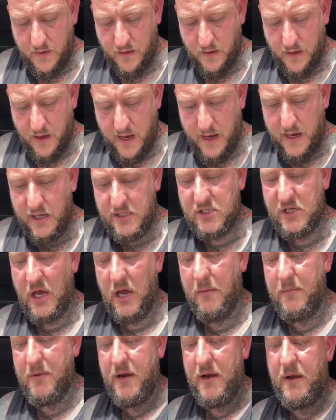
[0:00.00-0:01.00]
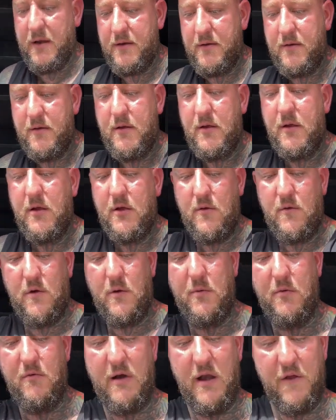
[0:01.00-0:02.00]
Go in the tub and then we'll
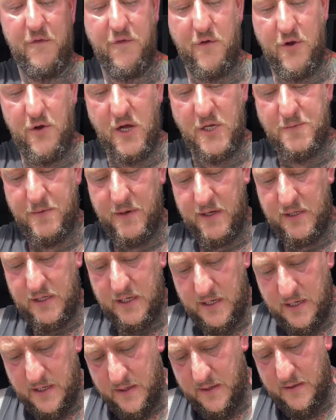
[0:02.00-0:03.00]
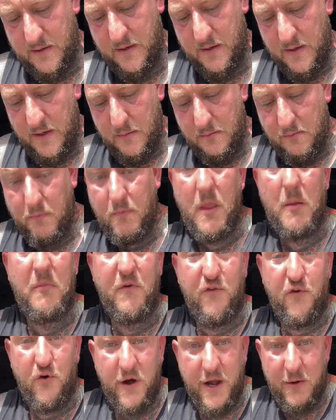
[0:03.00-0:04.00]
be ready for a nice bit of dinner.
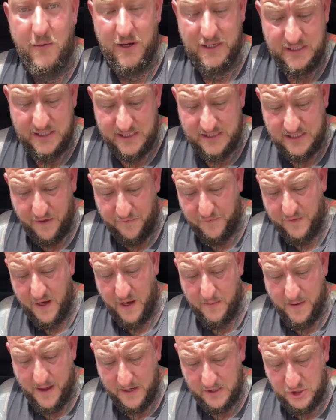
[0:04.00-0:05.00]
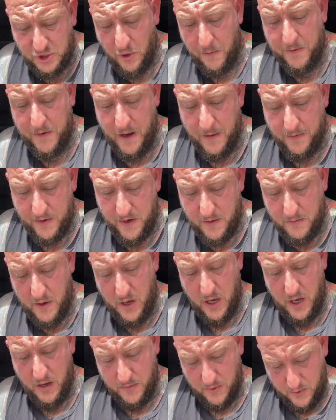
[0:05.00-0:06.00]
Before anyone says anything about chopping up on the
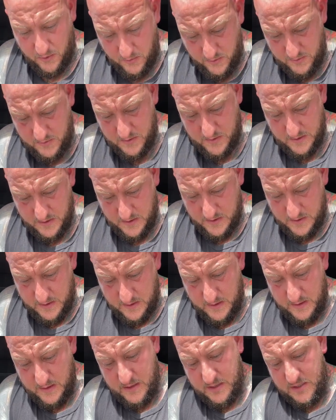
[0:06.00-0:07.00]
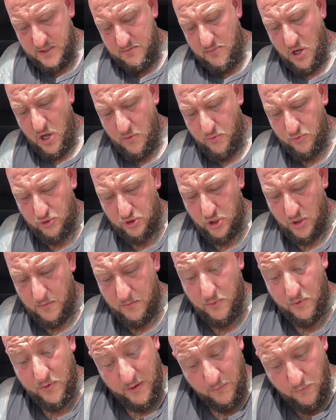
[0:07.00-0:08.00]
marble chopping
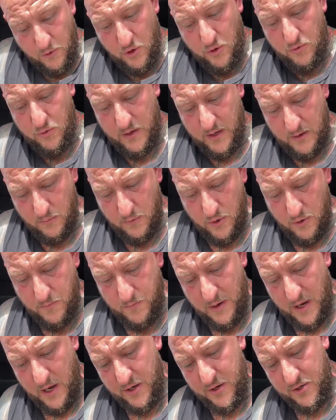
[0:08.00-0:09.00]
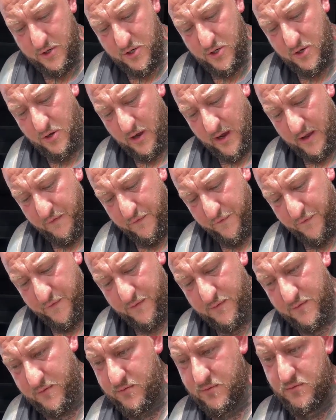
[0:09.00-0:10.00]
board, it will blunt on your knife.
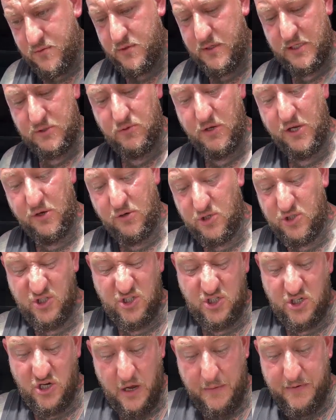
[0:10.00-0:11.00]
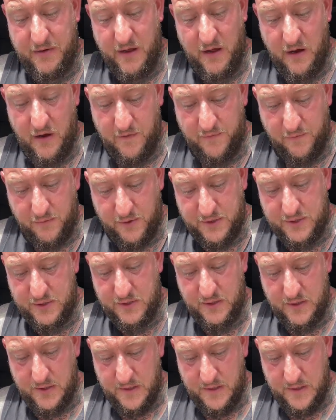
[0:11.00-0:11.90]
That's why you've got to just sharpen it afterwards.